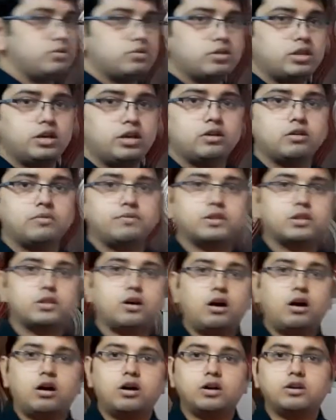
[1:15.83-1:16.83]
think of a
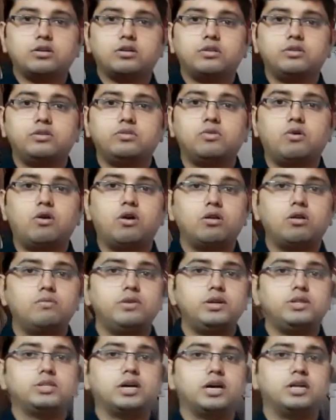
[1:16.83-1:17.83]
thought, you
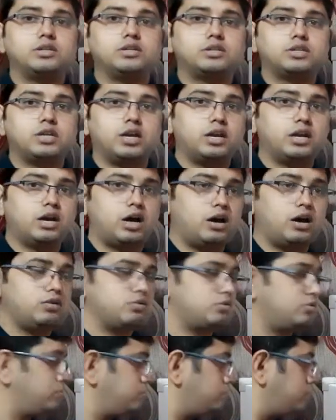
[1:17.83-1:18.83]
always understand how
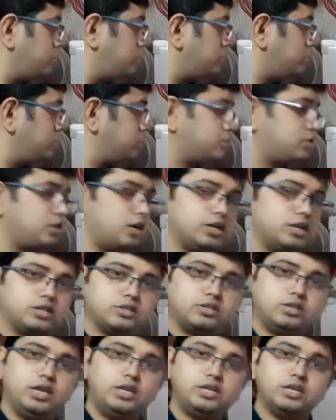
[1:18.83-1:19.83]
to start the
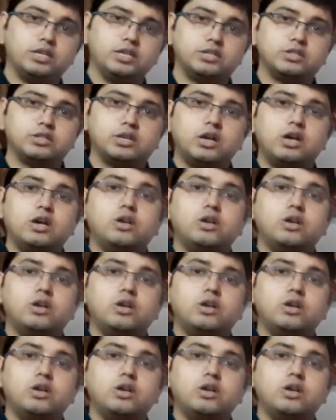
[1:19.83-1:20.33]
sentence.